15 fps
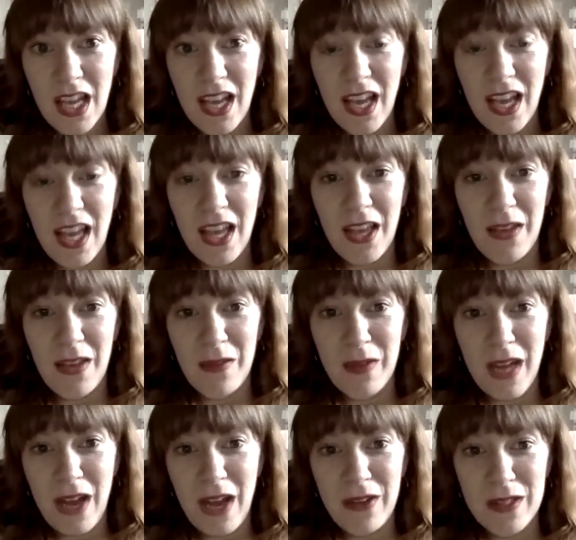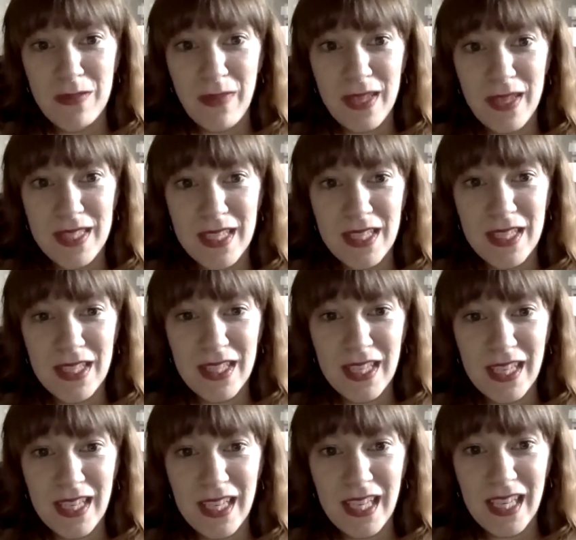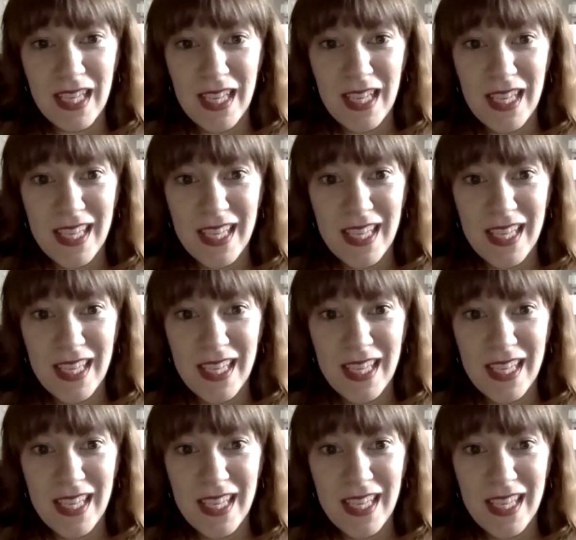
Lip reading: and how it's basically